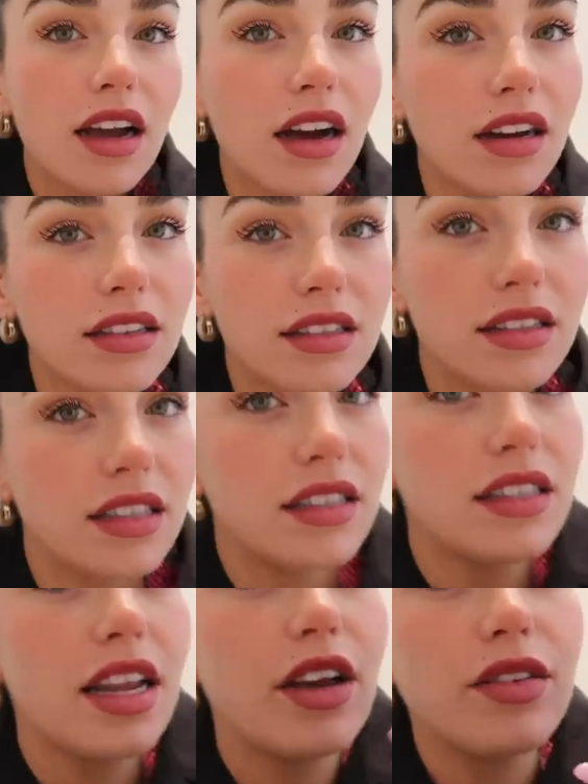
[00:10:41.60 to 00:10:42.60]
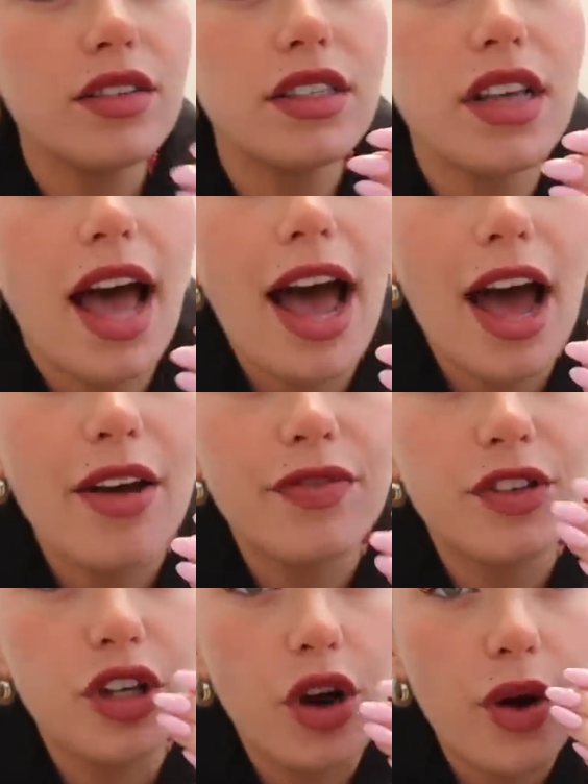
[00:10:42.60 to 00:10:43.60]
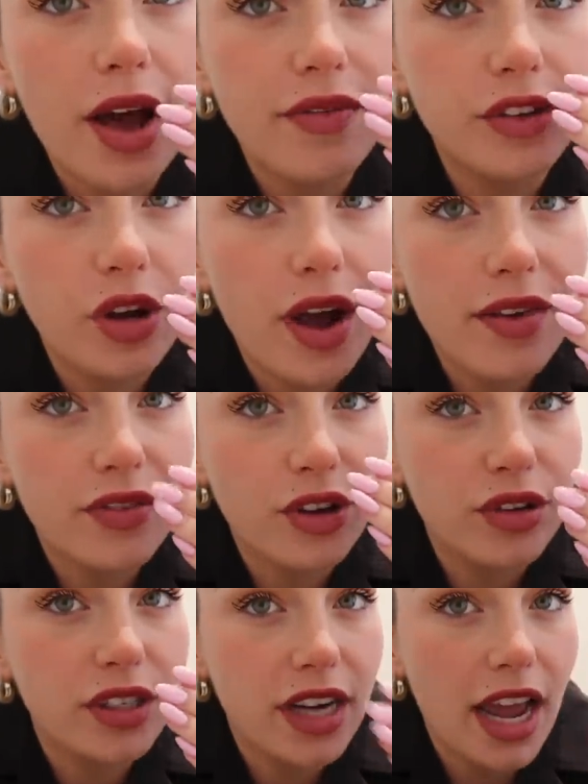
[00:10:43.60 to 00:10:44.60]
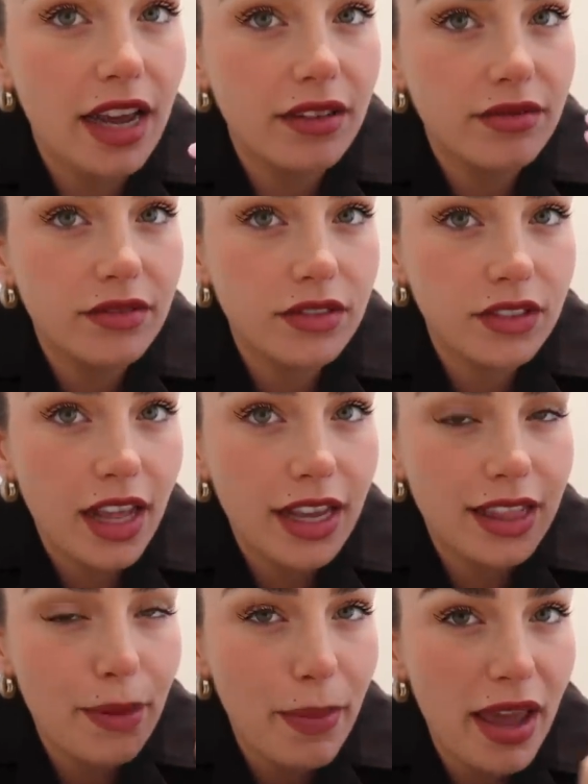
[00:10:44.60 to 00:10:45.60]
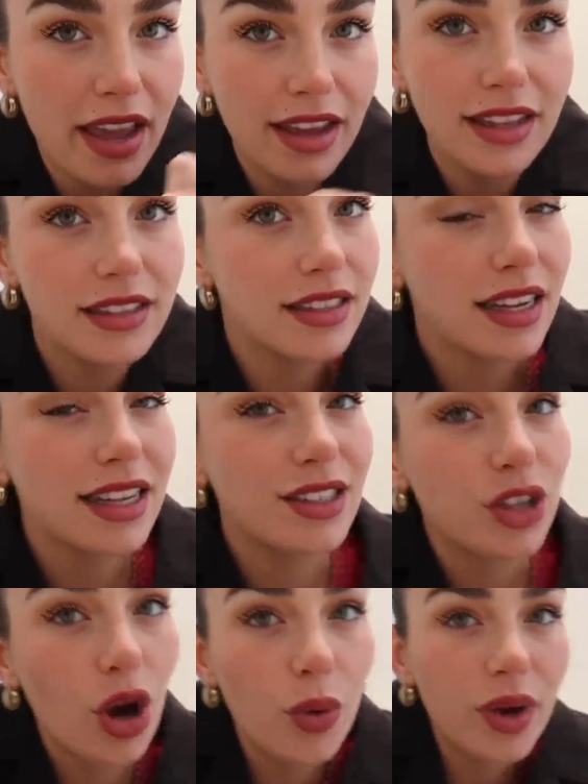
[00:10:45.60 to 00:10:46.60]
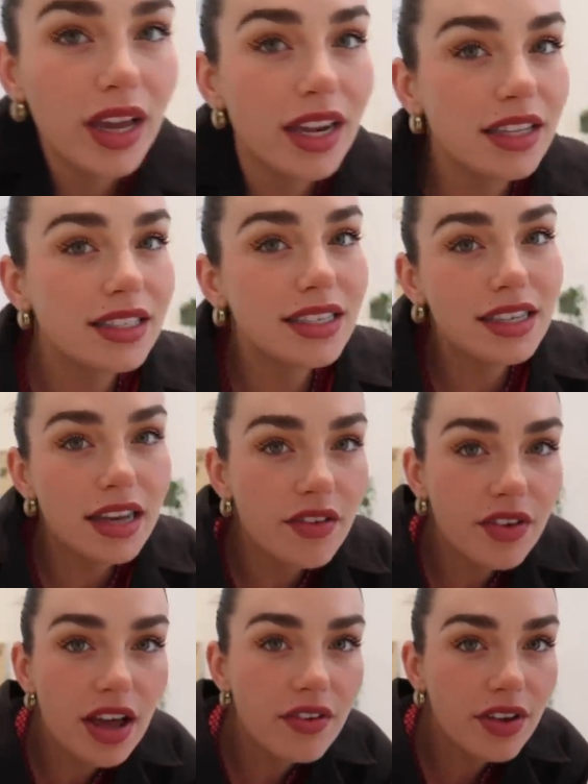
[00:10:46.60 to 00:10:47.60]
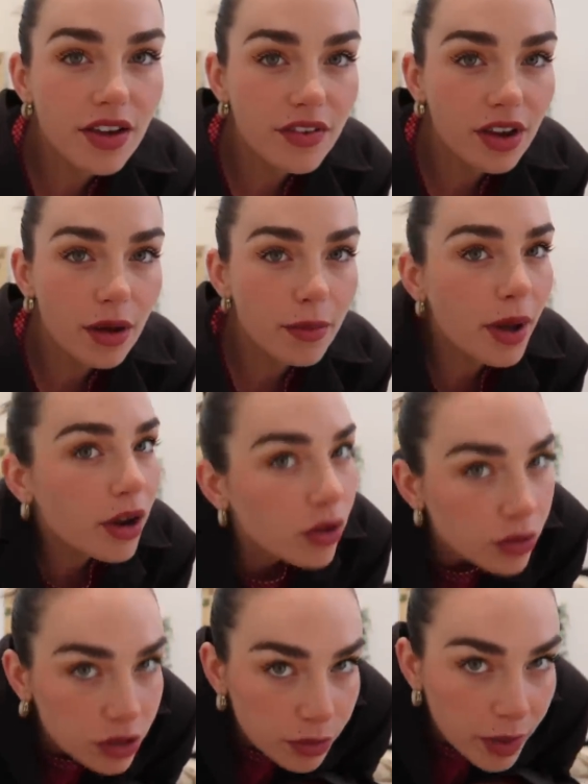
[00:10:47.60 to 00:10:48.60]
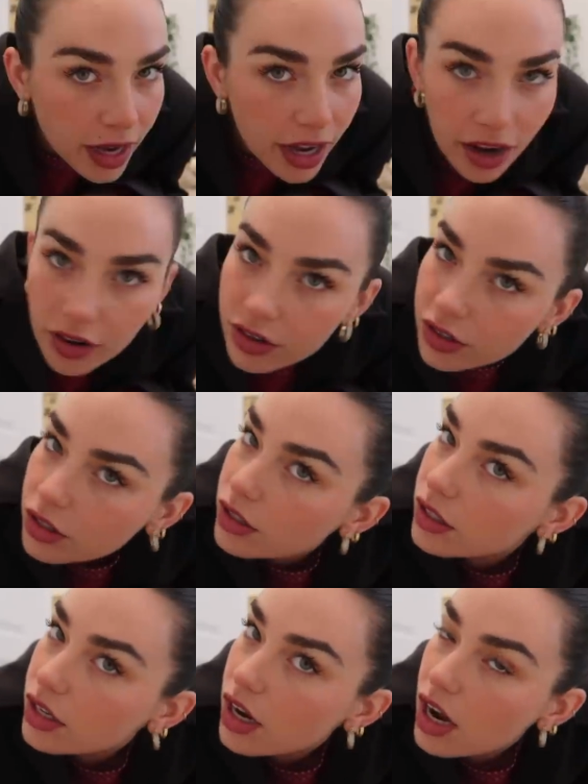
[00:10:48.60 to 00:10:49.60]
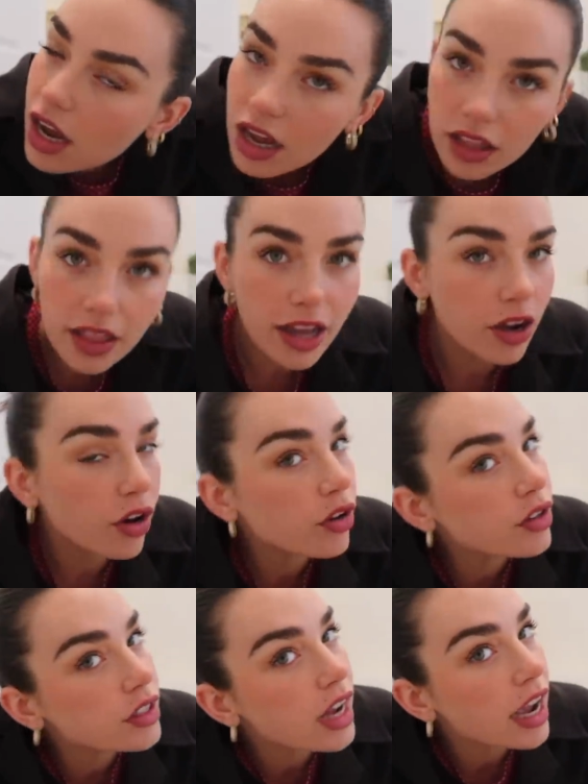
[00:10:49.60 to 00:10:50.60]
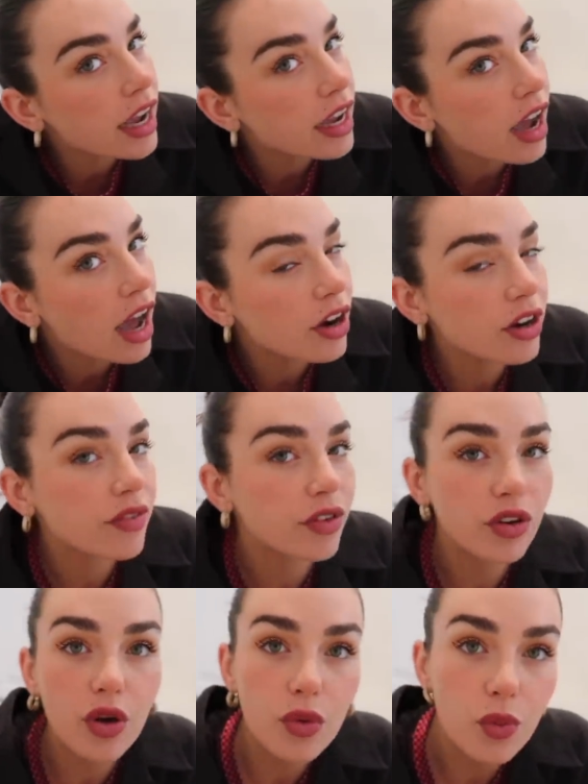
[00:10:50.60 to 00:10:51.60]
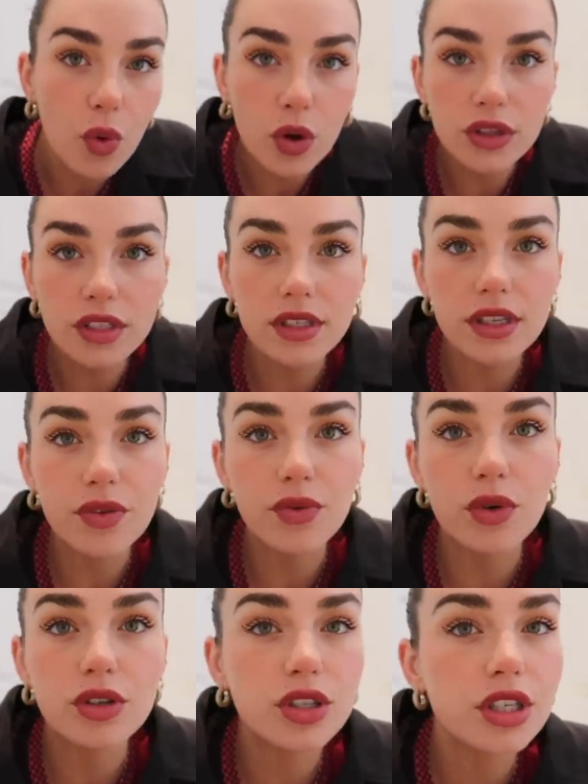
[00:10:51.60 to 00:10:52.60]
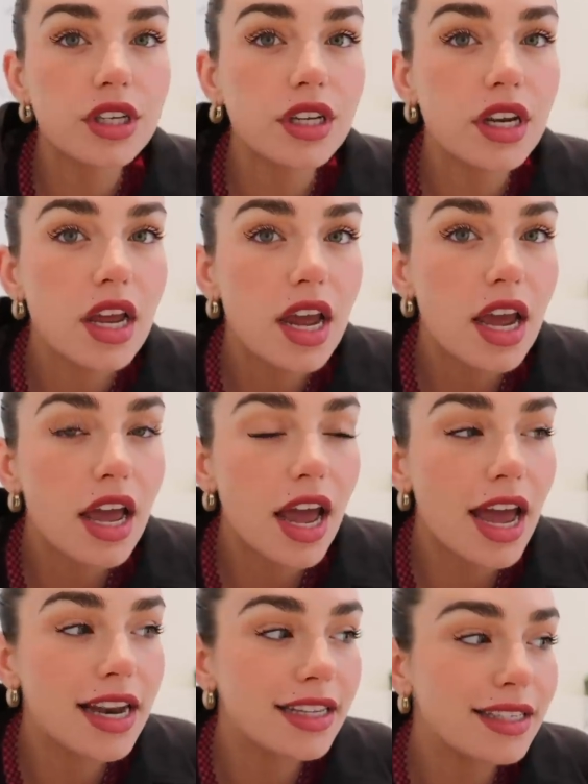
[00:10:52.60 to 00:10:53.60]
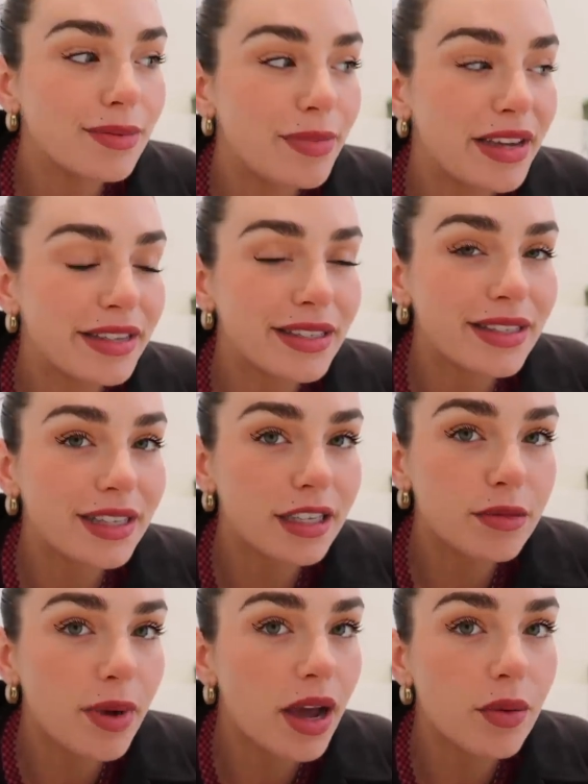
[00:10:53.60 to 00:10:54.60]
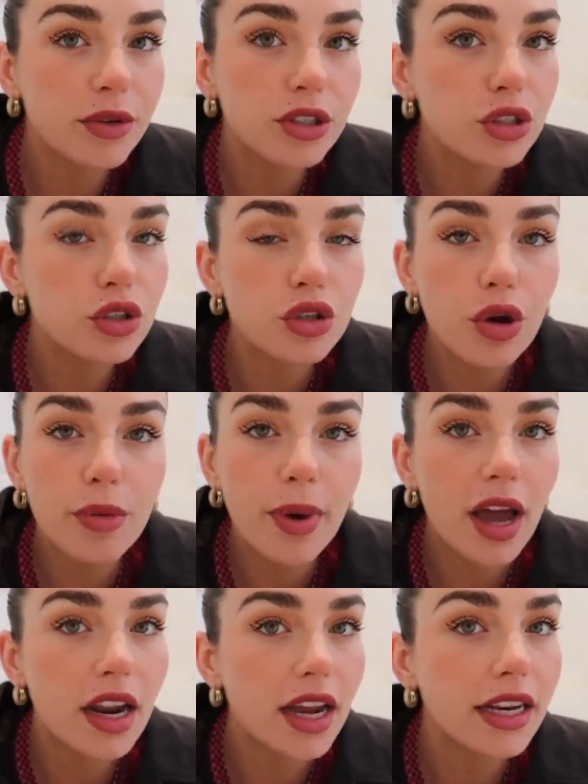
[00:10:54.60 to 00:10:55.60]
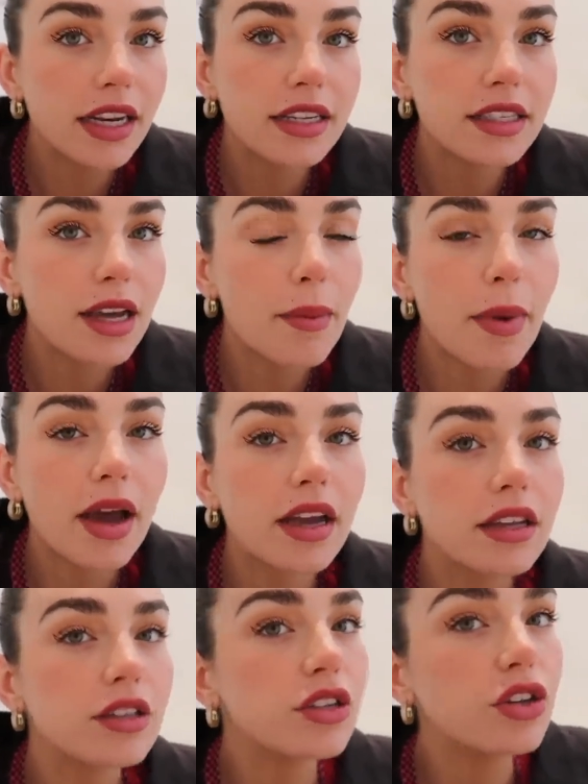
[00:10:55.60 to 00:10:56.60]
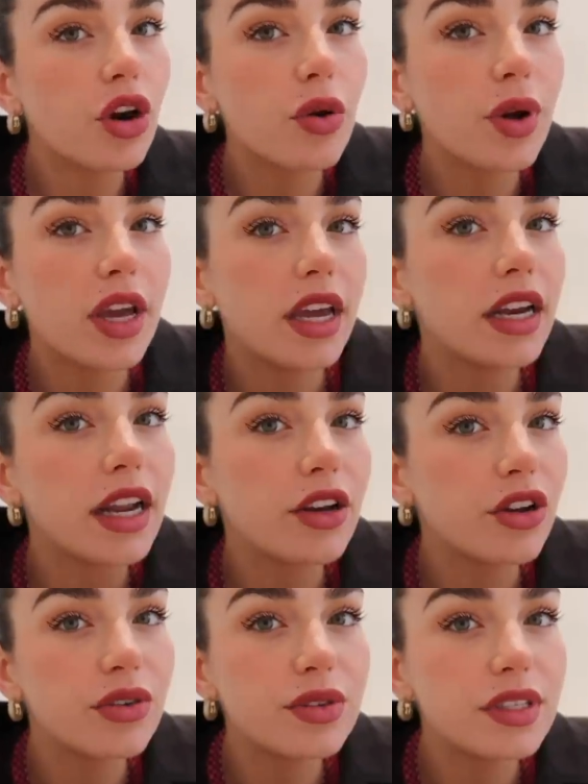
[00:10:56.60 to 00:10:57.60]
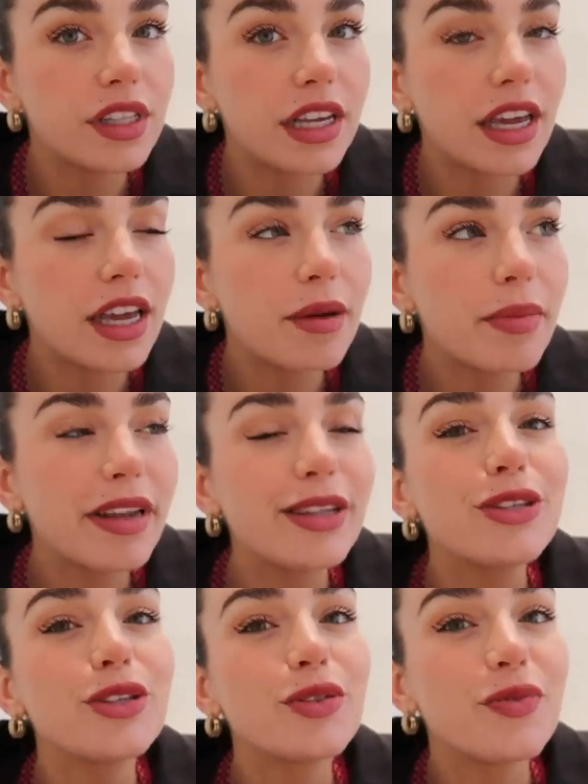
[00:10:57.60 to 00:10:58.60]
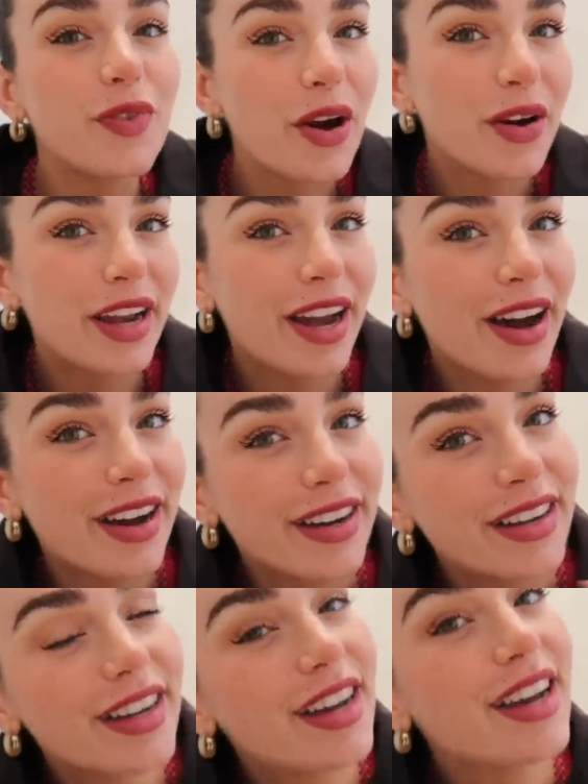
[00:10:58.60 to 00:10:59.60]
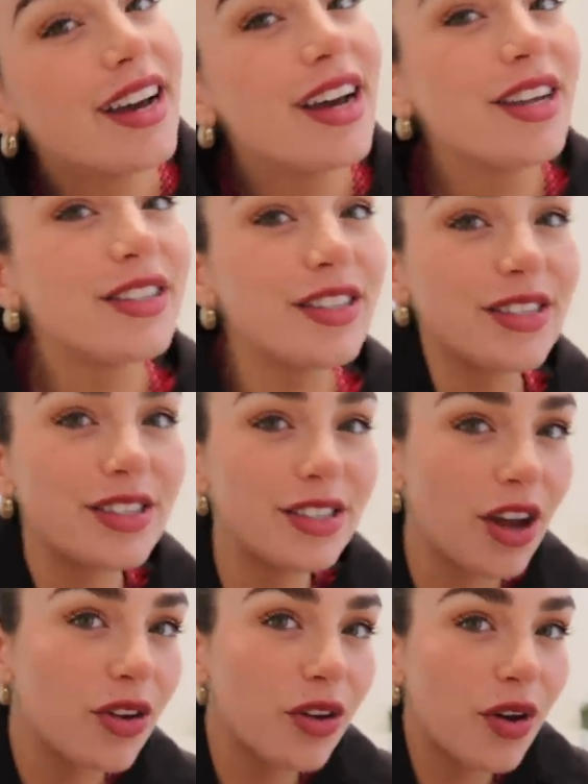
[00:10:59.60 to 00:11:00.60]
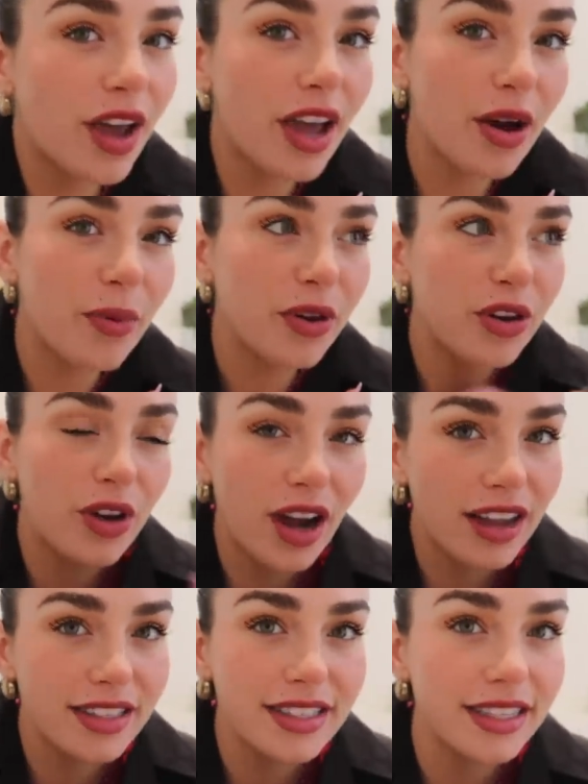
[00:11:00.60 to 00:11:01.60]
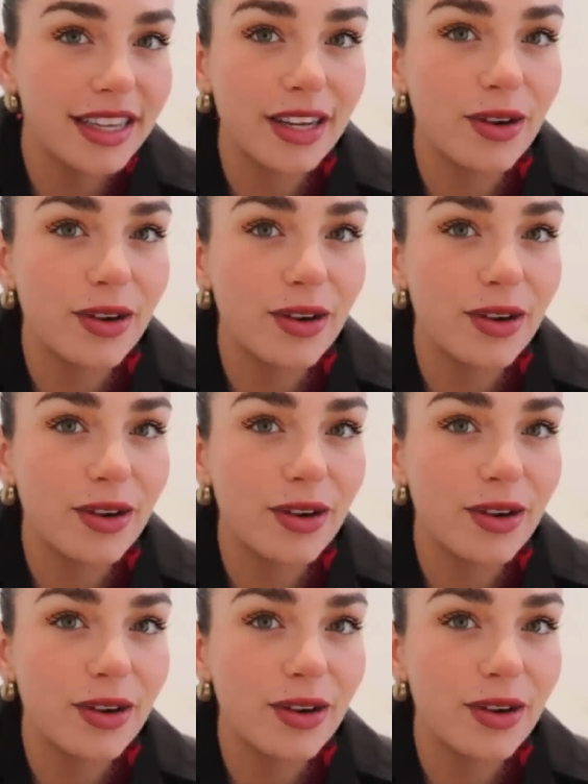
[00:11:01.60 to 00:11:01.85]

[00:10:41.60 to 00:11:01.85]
Guys, these nails have to go today. Like the pink is going and it's never, ever, ever coming back. Also my hair is just like on day, I don't even know what since I've washed it. And it's being slicked back, which is so bad. I need to get back into no heat and no slicking, but it's just very hard to style your hair when you can't slick